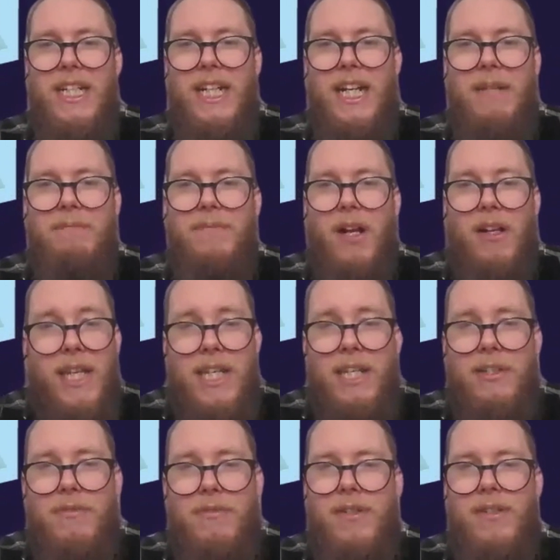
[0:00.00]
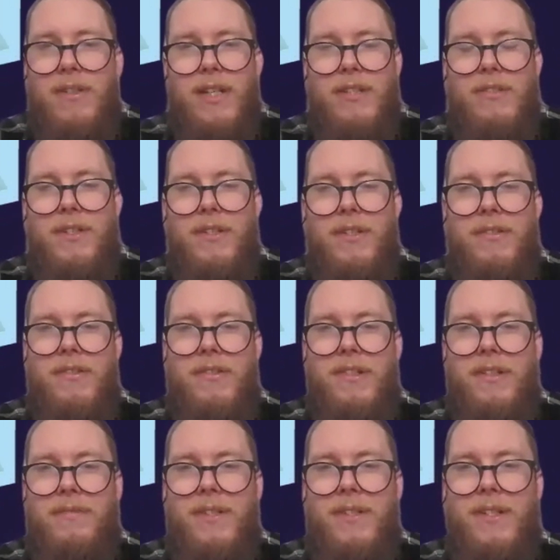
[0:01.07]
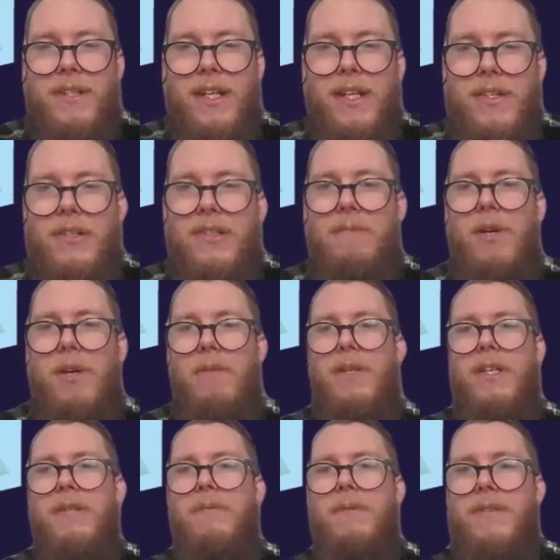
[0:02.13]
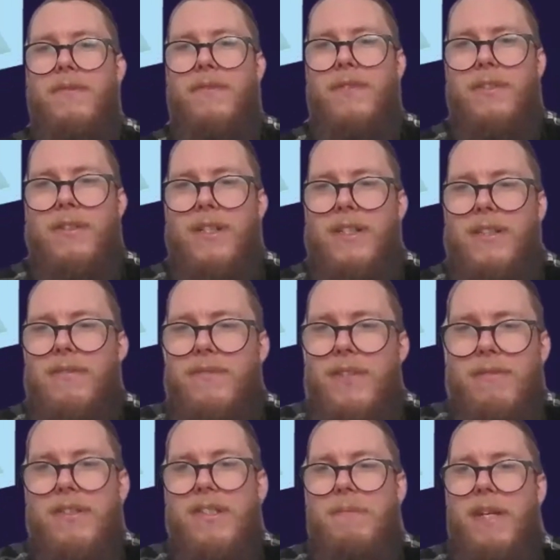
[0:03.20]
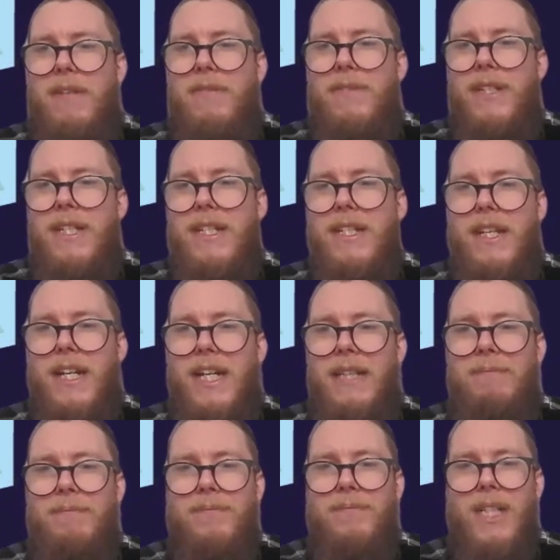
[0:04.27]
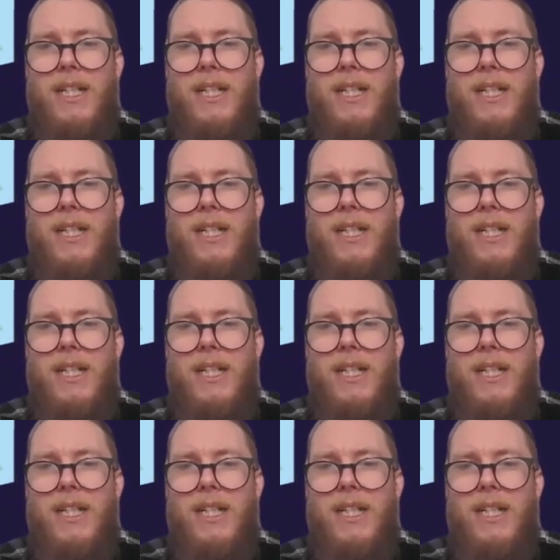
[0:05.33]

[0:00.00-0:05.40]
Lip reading: I'll get you to introduce yourself in just a moment, but for our viewers' benefit, we're